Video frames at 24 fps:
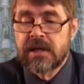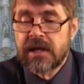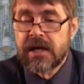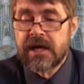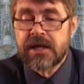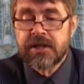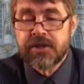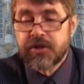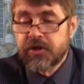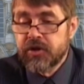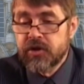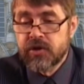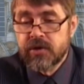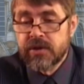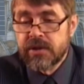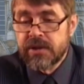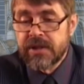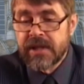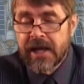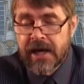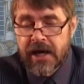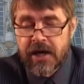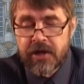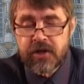And
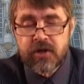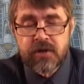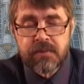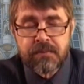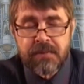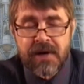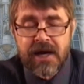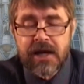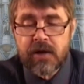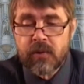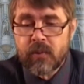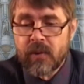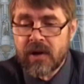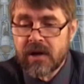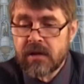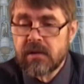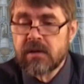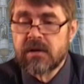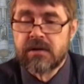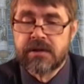now you may well